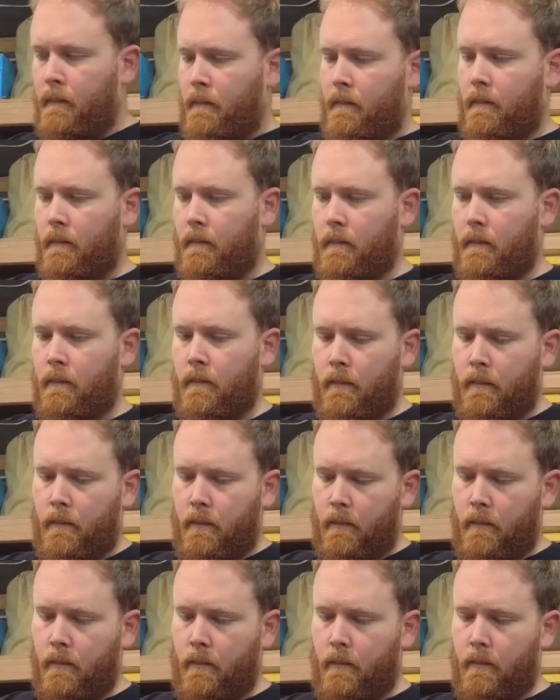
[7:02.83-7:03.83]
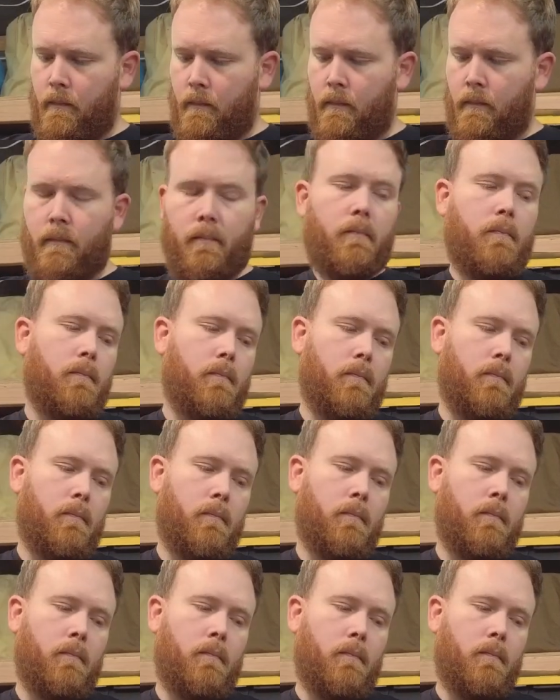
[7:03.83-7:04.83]

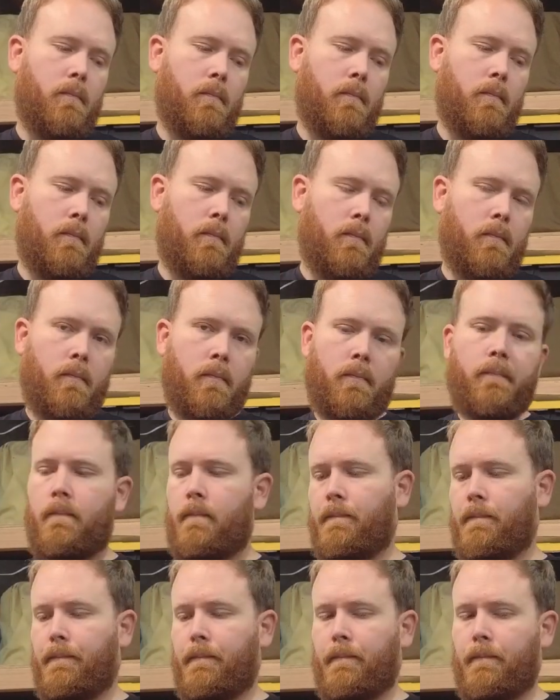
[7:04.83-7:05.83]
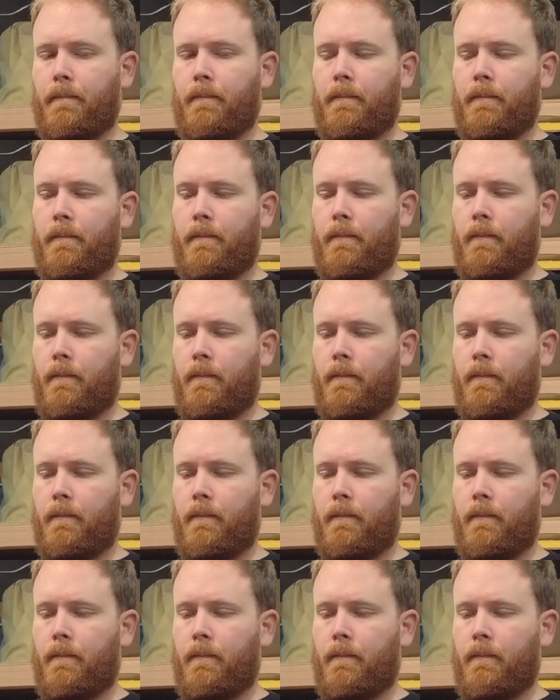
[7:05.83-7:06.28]
Nobody speaks.